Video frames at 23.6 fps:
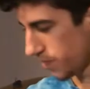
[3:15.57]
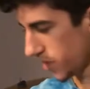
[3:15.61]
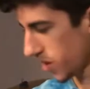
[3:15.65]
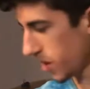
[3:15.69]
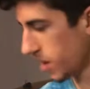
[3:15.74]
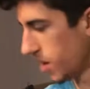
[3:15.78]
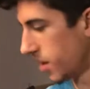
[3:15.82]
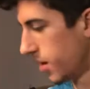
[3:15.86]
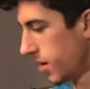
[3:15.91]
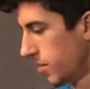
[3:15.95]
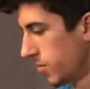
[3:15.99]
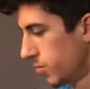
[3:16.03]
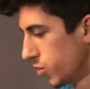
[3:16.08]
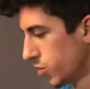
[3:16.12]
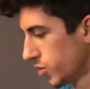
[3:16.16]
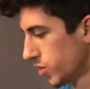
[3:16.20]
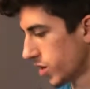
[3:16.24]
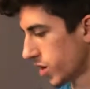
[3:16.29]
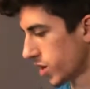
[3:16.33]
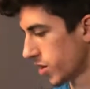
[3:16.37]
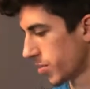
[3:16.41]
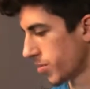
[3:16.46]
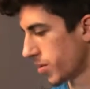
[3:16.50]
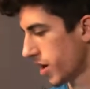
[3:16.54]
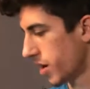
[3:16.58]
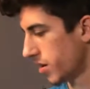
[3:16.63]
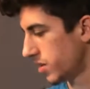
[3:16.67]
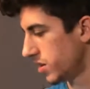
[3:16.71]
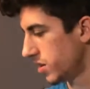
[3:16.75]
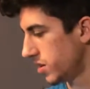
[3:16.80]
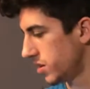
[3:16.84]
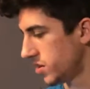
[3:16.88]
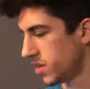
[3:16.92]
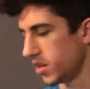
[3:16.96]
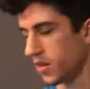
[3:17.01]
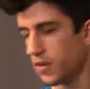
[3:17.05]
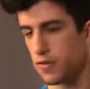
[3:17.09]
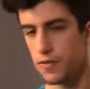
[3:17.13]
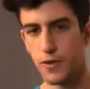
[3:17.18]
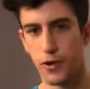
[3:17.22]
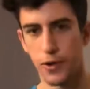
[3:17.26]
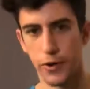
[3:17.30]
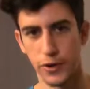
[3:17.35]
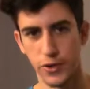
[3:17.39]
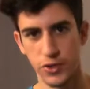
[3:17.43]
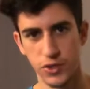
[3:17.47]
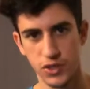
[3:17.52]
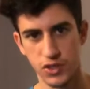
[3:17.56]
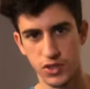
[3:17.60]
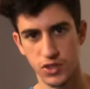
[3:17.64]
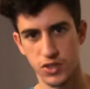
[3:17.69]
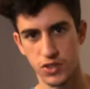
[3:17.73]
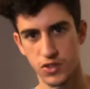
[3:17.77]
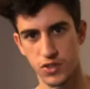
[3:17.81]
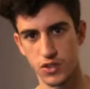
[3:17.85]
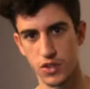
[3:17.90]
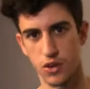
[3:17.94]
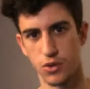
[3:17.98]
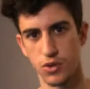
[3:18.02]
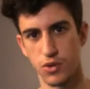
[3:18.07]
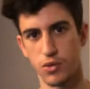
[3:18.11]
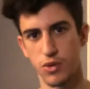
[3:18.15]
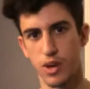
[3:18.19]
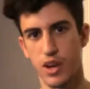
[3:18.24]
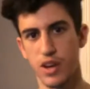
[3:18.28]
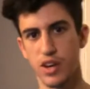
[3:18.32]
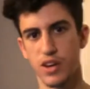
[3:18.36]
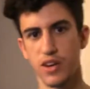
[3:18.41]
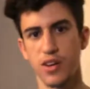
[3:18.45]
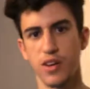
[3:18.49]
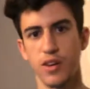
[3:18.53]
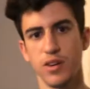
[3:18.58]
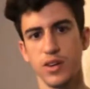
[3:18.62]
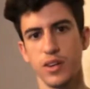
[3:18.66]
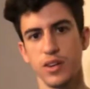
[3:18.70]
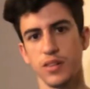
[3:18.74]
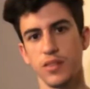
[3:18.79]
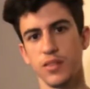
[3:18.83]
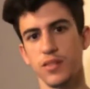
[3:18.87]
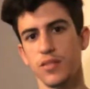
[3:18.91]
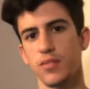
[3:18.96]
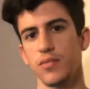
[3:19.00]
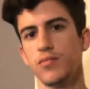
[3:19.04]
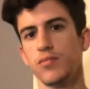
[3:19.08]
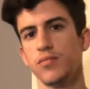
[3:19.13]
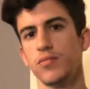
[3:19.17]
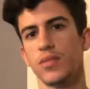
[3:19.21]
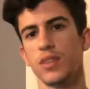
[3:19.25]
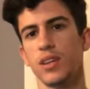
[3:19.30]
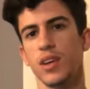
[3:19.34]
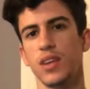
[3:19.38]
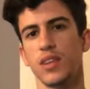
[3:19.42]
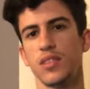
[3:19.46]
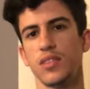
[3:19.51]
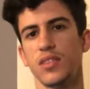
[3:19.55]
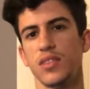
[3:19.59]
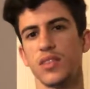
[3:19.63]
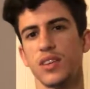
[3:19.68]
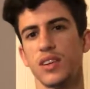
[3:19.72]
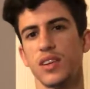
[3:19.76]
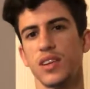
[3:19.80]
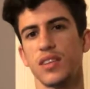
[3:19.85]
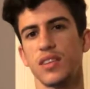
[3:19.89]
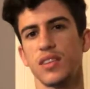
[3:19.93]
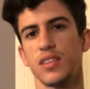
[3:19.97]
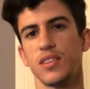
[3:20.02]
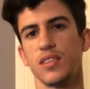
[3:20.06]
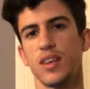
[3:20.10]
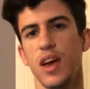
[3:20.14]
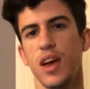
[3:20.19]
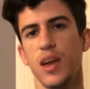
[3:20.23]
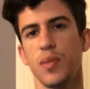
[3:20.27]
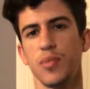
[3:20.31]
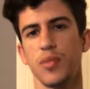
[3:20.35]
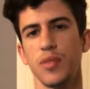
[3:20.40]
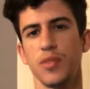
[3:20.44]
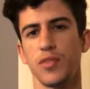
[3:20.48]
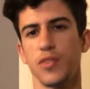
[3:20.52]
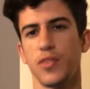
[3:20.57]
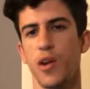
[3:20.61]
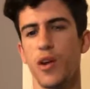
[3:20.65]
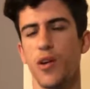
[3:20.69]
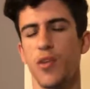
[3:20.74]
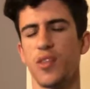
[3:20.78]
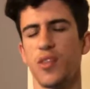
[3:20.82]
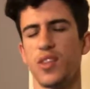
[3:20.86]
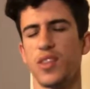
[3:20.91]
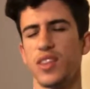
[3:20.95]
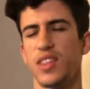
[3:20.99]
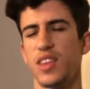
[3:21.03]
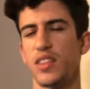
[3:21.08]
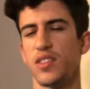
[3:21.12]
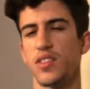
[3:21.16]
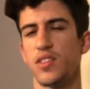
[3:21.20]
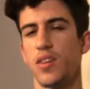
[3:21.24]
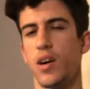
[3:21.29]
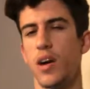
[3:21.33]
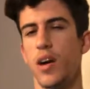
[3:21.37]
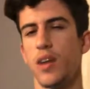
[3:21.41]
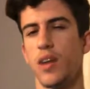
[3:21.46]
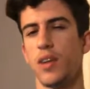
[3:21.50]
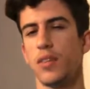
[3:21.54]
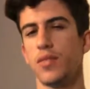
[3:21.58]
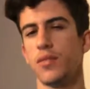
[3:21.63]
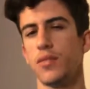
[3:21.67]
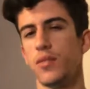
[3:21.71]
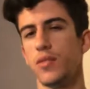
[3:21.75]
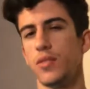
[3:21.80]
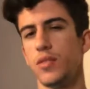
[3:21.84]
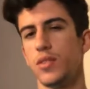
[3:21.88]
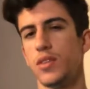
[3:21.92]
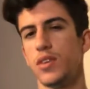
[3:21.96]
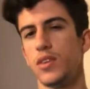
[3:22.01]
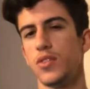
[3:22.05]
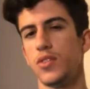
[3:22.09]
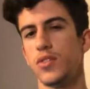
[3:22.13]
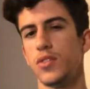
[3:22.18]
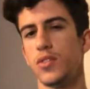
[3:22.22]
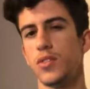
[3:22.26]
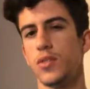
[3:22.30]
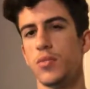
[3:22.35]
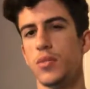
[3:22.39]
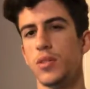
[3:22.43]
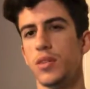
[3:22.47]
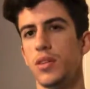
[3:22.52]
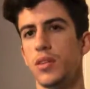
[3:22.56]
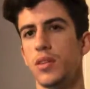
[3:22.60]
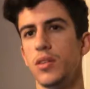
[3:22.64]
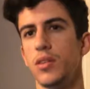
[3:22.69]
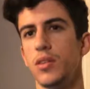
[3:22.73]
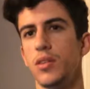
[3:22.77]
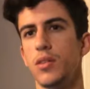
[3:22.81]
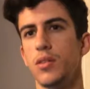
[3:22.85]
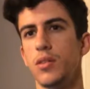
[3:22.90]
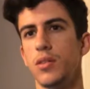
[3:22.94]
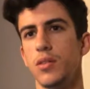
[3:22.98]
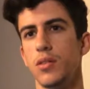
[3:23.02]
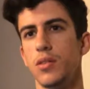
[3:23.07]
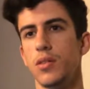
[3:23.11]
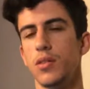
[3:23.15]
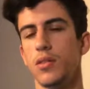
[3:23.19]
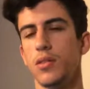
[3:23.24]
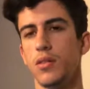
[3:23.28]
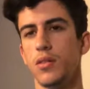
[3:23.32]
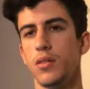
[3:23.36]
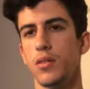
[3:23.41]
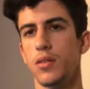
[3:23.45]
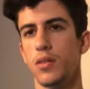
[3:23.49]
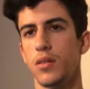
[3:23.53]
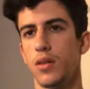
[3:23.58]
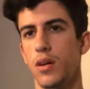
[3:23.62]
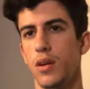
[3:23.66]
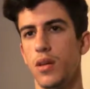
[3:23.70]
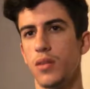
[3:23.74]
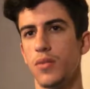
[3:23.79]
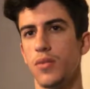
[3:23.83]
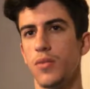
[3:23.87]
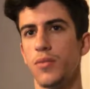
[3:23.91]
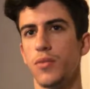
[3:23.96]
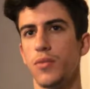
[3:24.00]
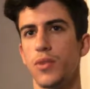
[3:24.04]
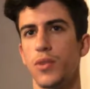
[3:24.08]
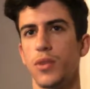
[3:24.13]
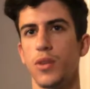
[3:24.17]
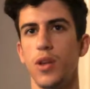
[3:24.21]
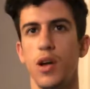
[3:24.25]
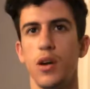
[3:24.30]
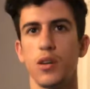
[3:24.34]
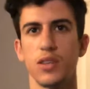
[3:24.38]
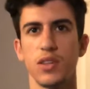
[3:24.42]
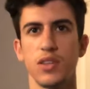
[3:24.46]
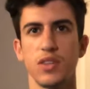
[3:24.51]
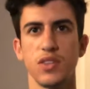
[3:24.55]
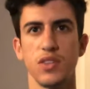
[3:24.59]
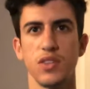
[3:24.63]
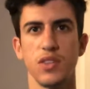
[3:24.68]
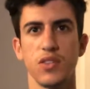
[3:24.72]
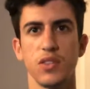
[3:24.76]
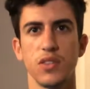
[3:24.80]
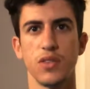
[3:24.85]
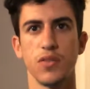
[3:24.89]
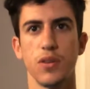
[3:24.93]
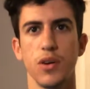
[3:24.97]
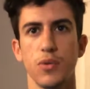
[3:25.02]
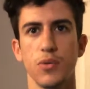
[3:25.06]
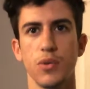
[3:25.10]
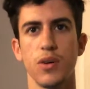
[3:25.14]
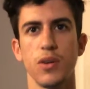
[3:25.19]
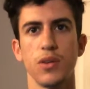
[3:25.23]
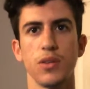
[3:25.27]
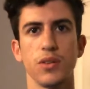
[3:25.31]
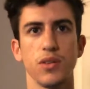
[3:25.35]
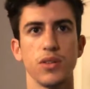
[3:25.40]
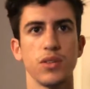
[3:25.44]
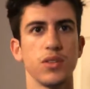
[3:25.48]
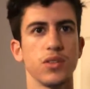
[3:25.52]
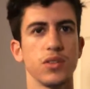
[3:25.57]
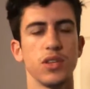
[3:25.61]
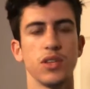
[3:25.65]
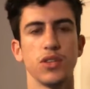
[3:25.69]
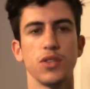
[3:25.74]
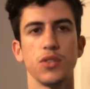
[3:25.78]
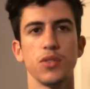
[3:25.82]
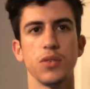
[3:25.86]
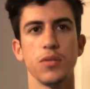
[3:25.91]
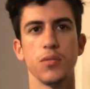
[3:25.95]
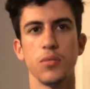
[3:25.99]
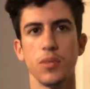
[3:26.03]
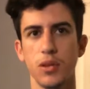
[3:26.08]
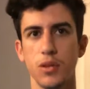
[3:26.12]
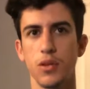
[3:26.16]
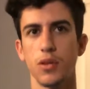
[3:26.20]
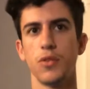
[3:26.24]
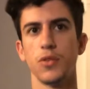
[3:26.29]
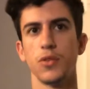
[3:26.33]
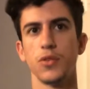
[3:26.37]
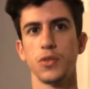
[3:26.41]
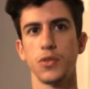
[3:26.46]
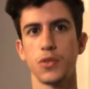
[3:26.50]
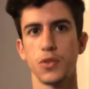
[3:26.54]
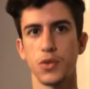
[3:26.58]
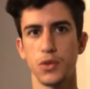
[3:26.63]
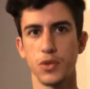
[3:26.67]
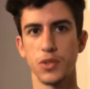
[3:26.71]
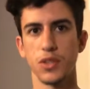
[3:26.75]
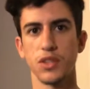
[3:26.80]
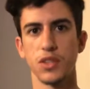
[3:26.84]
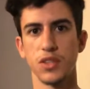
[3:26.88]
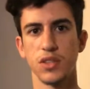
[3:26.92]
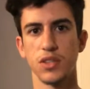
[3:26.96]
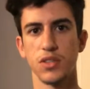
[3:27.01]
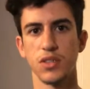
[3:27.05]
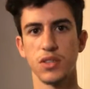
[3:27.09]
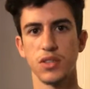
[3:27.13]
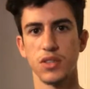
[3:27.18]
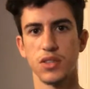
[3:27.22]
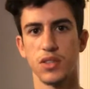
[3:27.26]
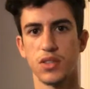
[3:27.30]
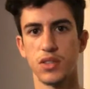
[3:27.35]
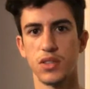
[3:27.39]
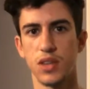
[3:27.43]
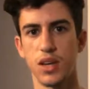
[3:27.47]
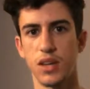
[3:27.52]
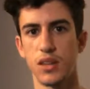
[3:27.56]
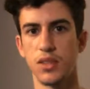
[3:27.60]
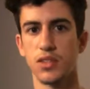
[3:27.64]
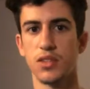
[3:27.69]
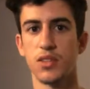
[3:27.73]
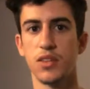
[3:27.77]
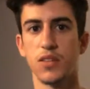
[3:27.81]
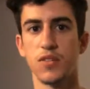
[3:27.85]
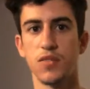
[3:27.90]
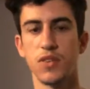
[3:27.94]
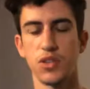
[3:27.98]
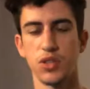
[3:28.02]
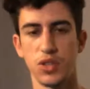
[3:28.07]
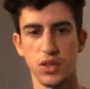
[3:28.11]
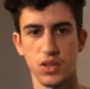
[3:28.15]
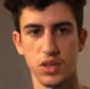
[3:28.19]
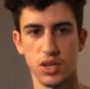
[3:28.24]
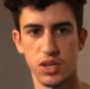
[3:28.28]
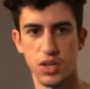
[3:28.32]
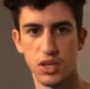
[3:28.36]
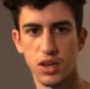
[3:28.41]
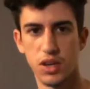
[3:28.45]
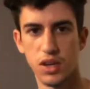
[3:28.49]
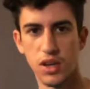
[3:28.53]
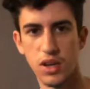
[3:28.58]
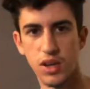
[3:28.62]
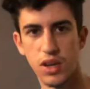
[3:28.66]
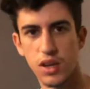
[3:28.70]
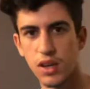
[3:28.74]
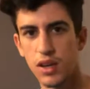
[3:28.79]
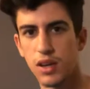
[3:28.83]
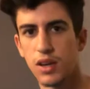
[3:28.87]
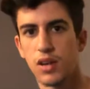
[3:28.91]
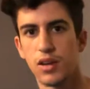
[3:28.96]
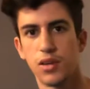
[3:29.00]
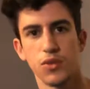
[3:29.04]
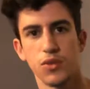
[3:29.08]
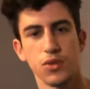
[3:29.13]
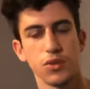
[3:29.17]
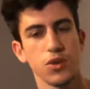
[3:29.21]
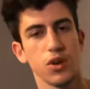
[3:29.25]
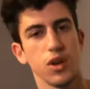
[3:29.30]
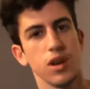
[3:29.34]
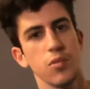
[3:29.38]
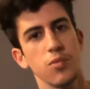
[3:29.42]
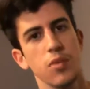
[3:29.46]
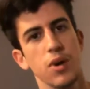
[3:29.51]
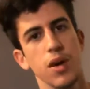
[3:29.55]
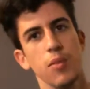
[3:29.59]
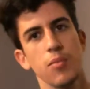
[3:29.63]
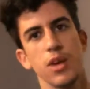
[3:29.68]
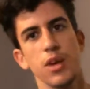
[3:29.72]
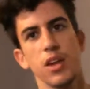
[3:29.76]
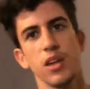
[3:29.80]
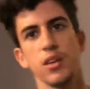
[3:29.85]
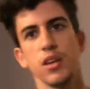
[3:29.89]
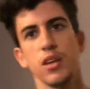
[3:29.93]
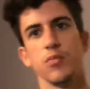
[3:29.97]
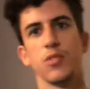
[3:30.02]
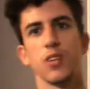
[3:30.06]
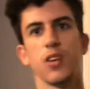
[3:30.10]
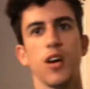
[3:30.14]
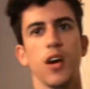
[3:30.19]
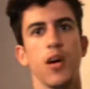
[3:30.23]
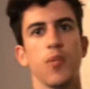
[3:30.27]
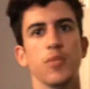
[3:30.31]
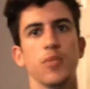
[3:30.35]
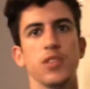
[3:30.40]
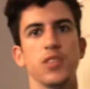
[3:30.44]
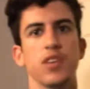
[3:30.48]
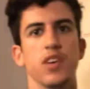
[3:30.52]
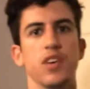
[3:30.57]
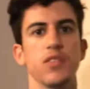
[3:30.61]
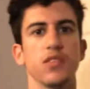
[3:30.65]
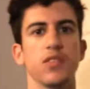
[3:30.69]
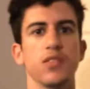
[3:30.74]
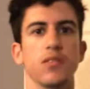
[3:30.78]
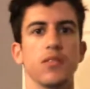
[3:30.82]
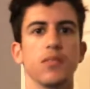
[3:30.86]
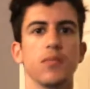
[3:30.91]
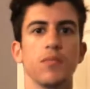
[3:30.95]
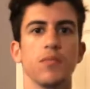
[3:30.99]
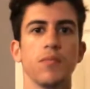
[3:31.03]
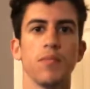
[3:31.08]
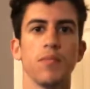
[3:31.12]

We'll talk about DC first. So direct current, it's a type of current that's not distributed for long distances very well. It's distributed over short distances, at least efficiently. And it was created by a man named Thomas Edison.